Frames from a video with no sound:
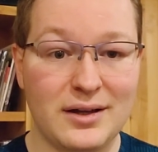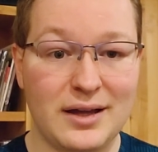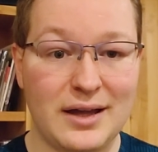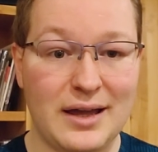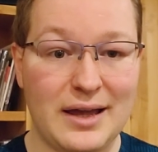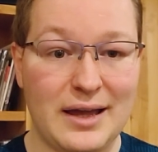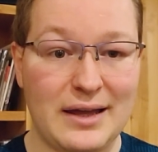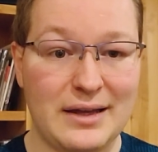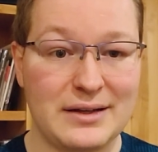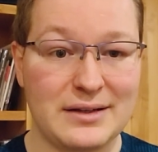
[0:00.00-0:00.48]

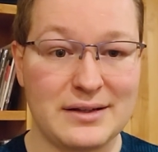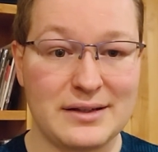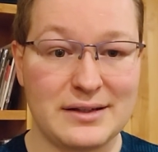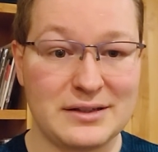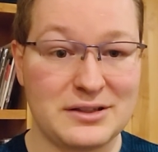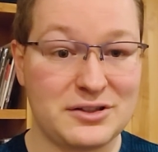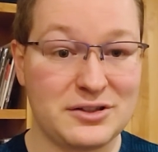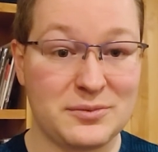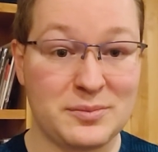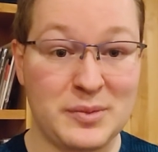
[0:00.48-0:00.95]
and
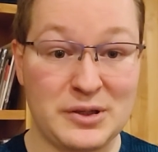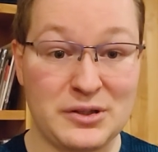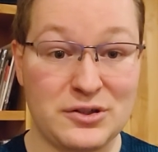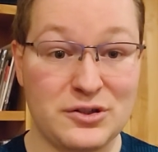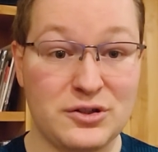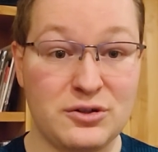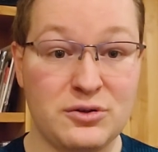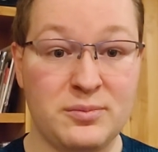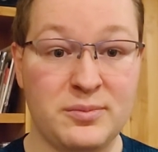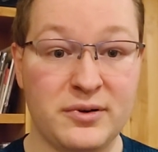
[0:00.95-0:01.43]
it's just been
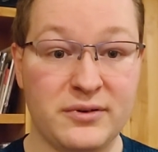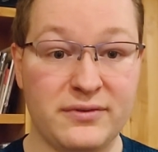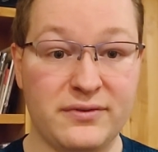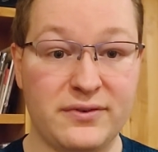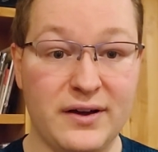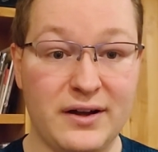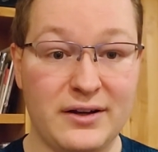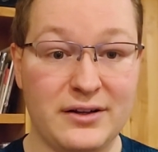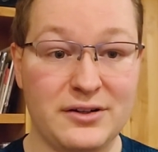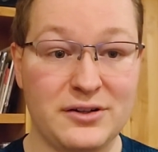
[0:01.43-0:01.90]
super
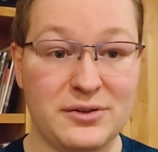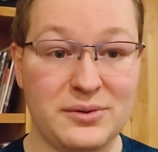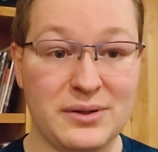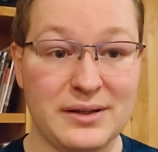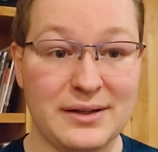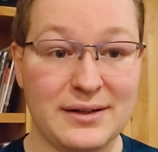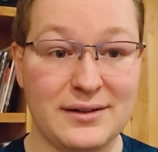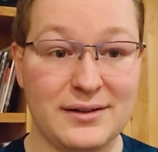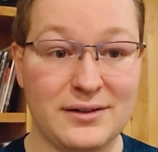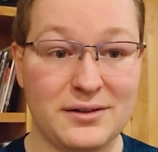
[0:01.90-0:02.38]
fun
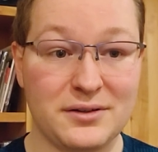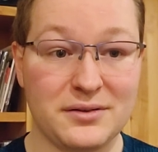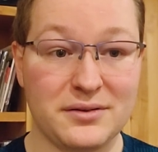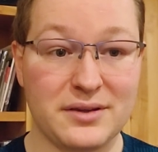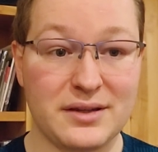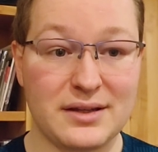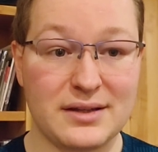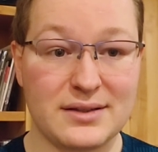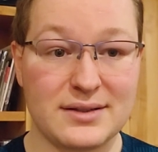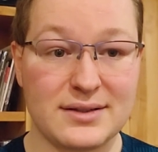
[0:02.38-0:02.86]
doing all
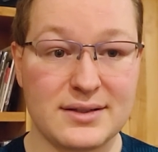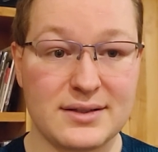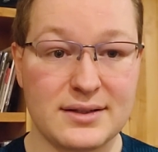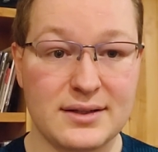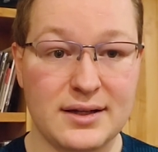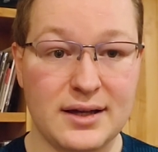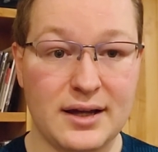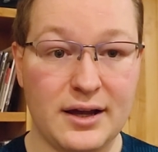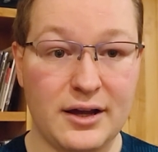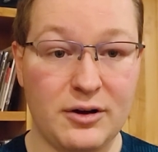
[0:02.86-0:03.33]
this.
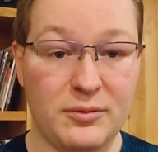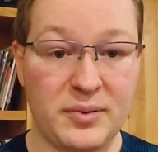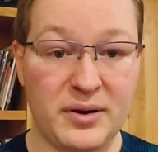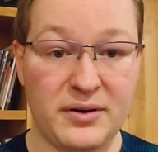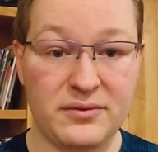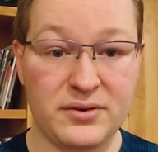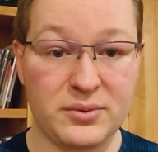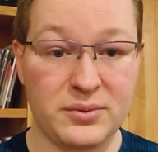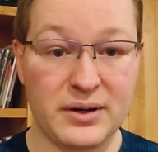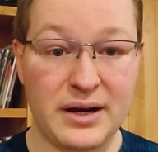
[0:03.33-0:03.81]
I hope
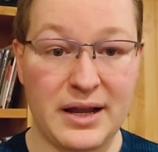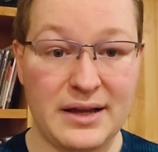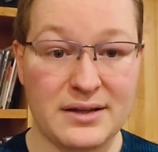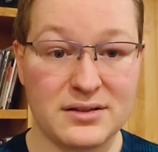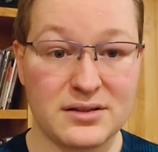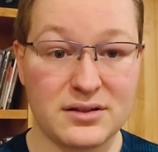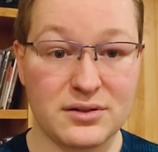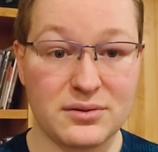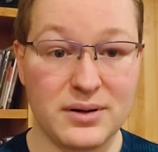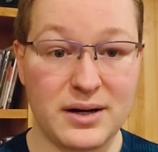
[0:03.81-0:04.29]
everyone has
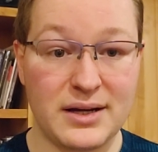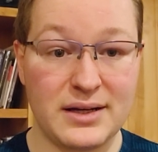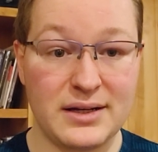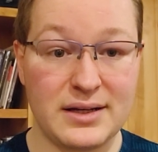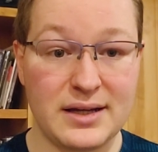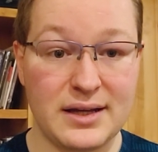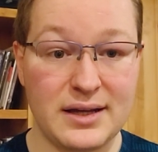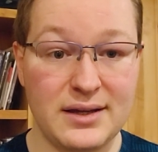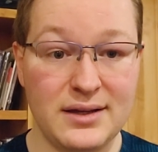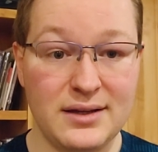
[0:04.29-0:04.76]
a great
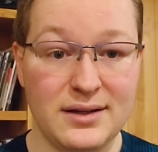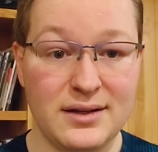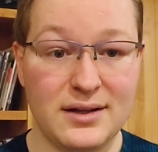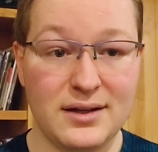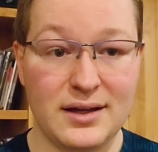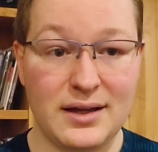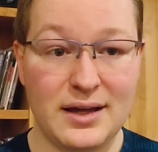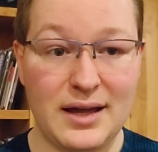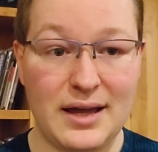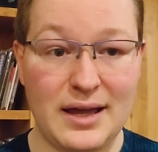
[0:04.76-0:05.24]
day,
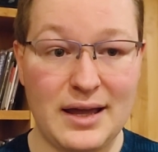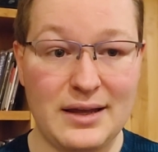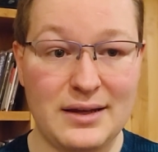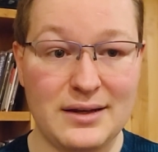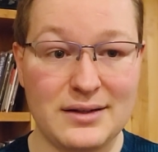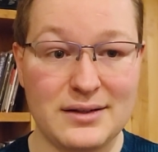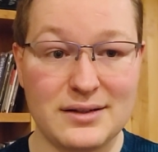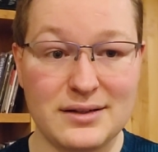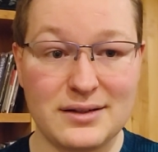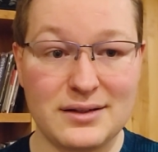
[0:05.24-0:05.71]

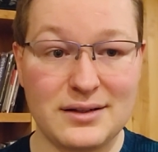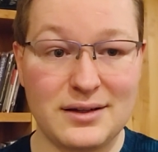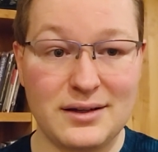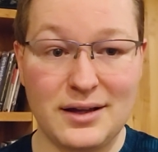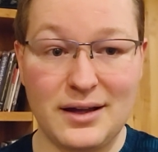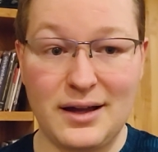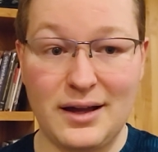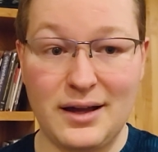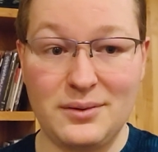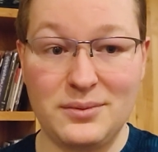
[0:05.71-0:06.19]
and
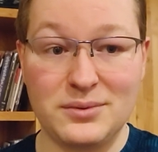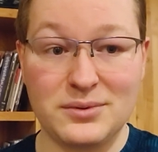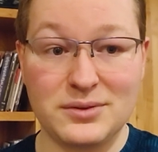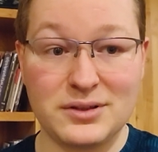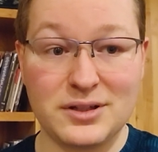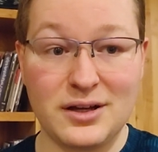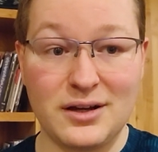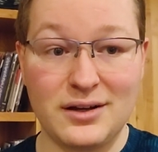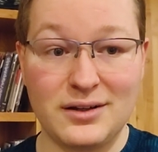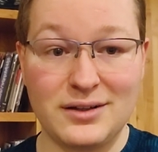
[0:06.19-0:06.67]
I will
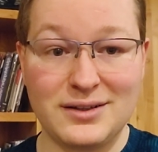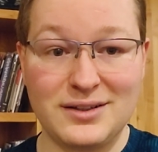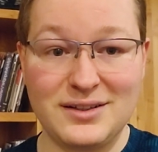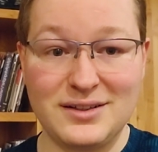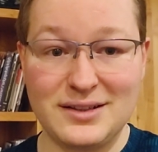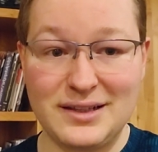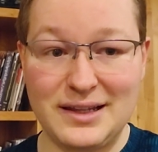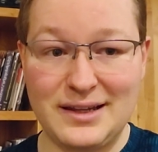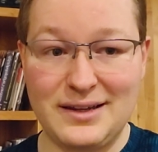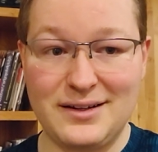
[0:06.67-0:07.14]
talk to you
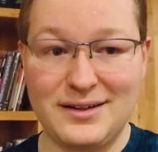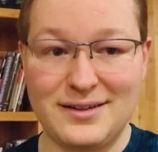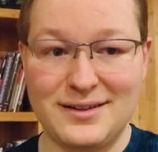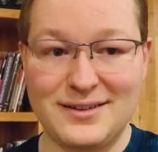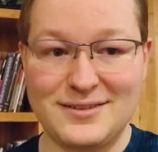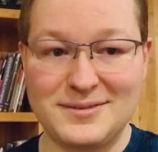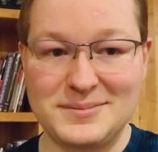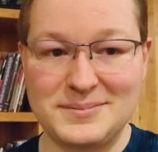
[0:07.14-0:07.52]
later.